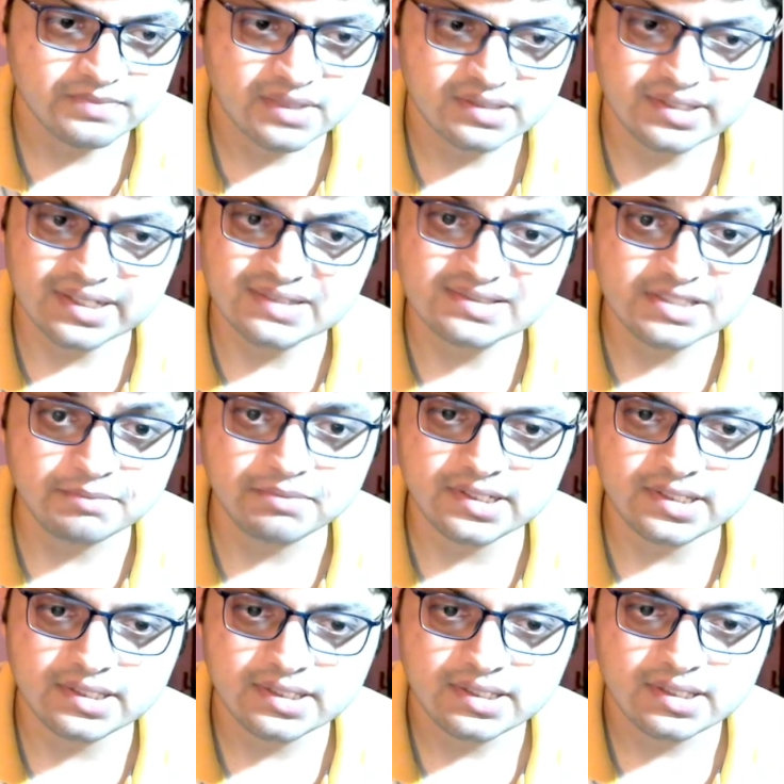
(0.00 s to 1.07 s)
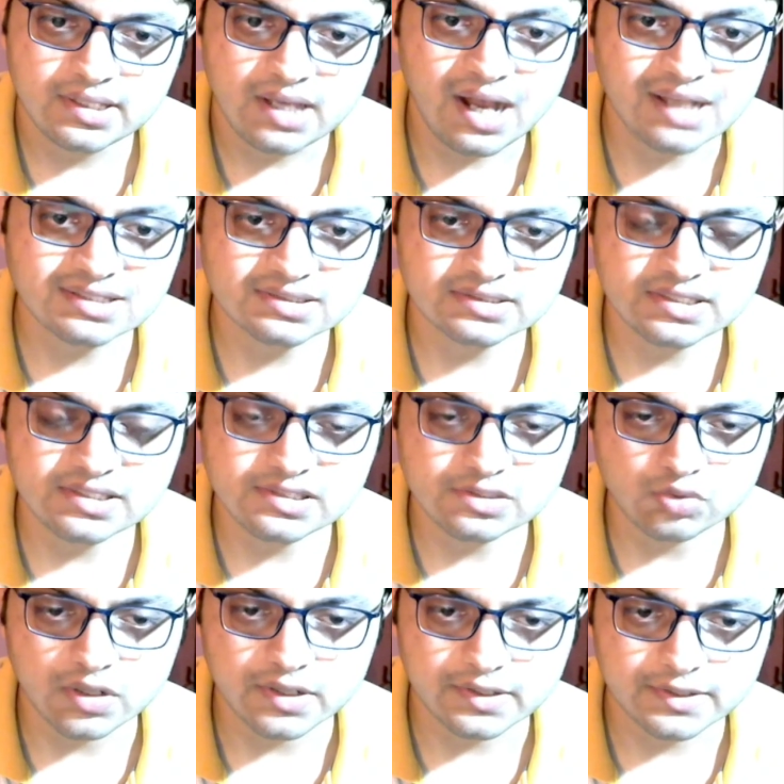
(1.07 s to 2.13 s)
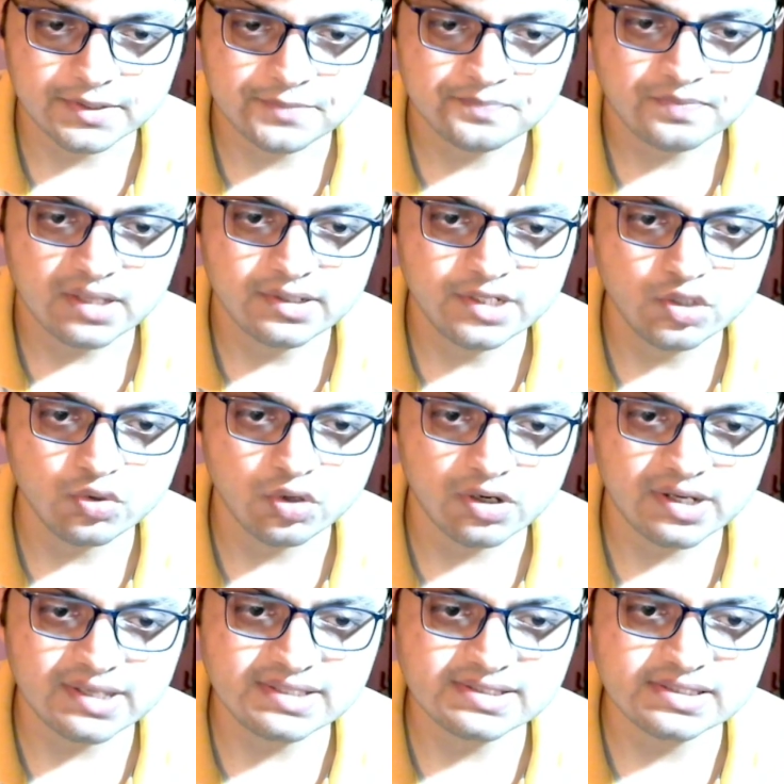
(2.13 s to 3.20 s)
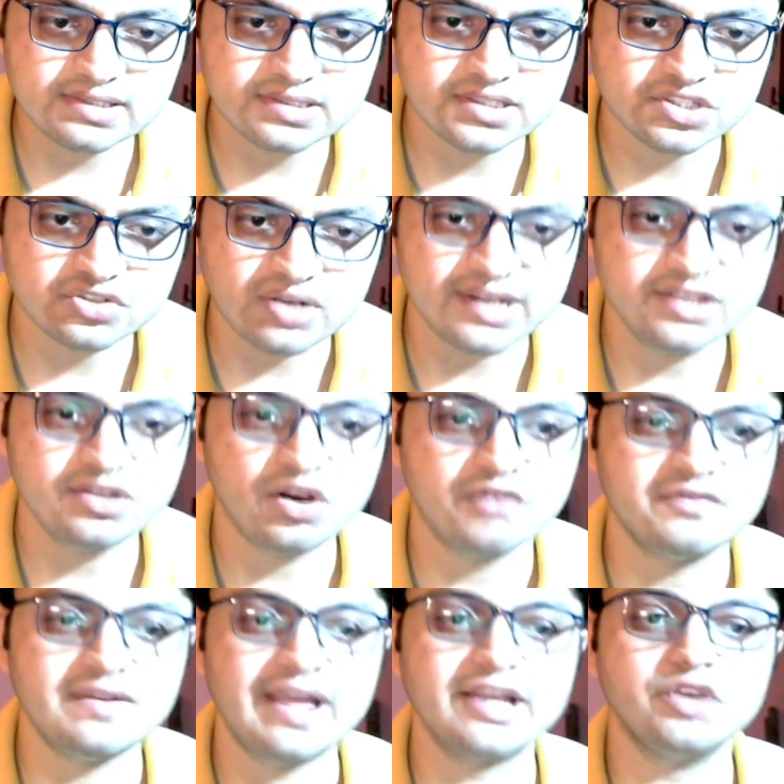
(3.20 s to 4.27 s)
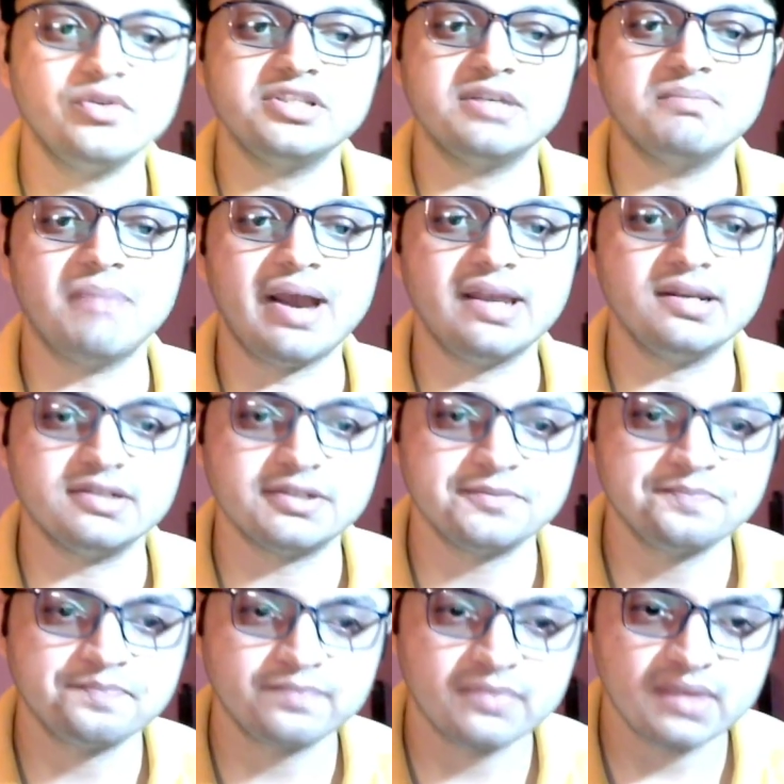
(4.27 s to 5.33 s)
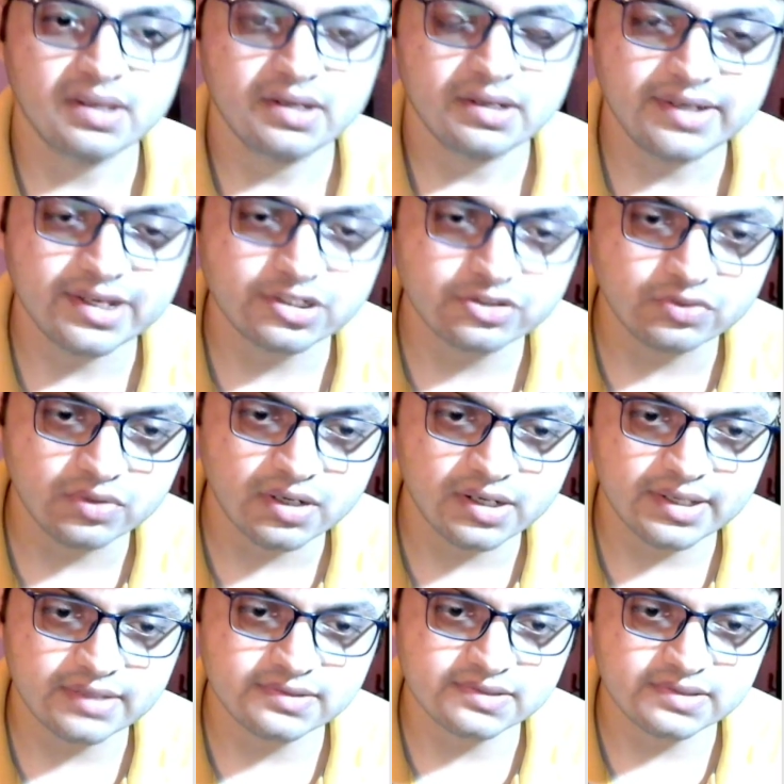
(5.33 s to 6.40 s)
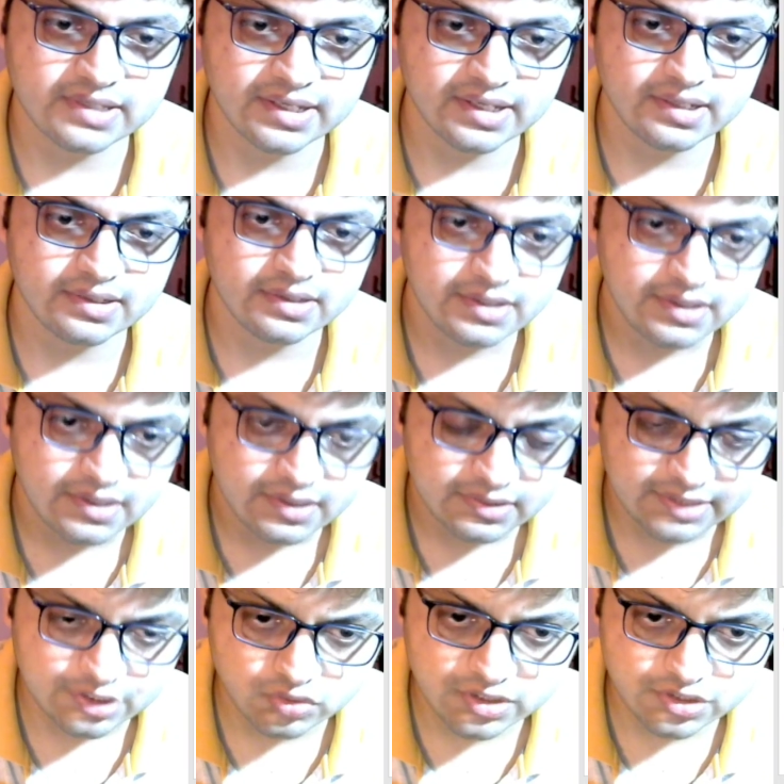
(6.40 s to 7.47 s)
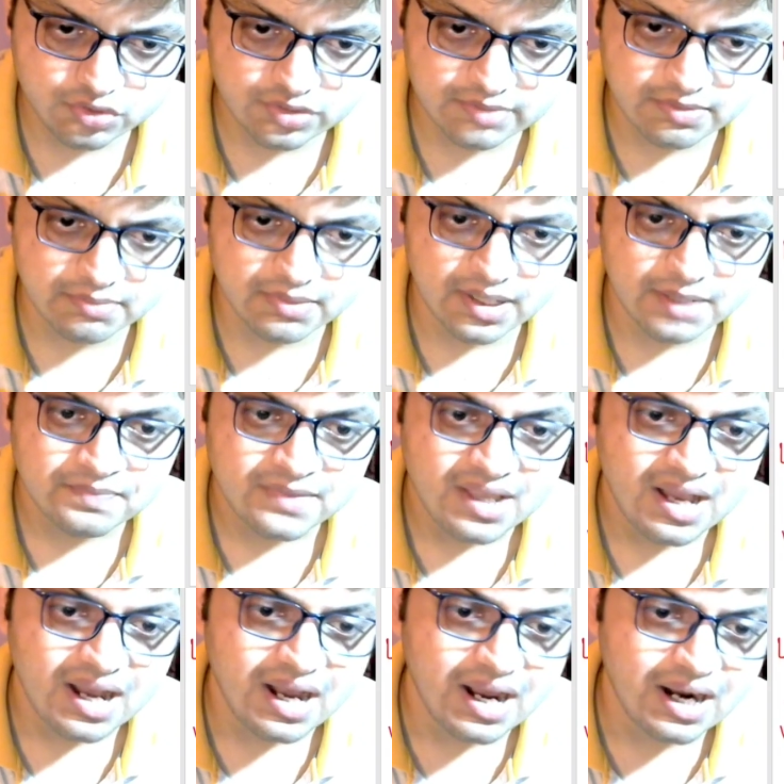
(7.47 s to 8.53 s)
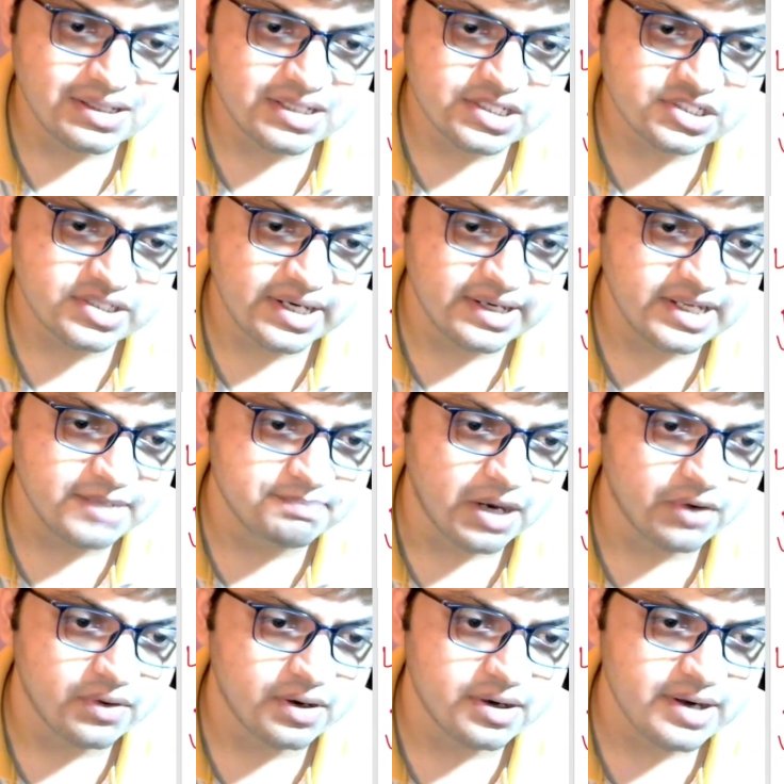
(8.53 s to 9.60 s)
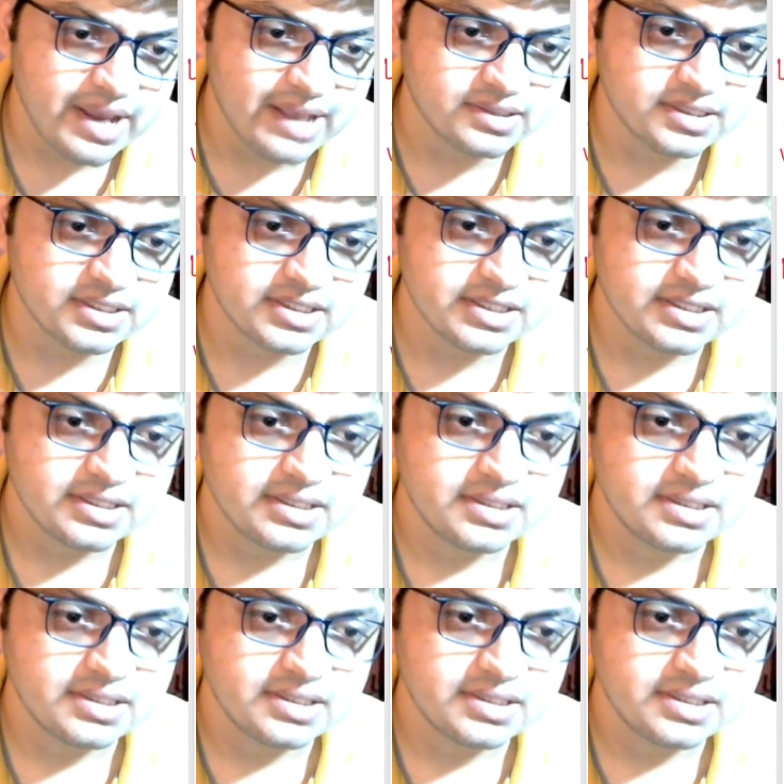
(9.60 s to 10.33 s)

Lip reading: They can simply ask this work. New Horizons in the Study of Language and Mind. Next work is again that you need to remember, Understanding Power and the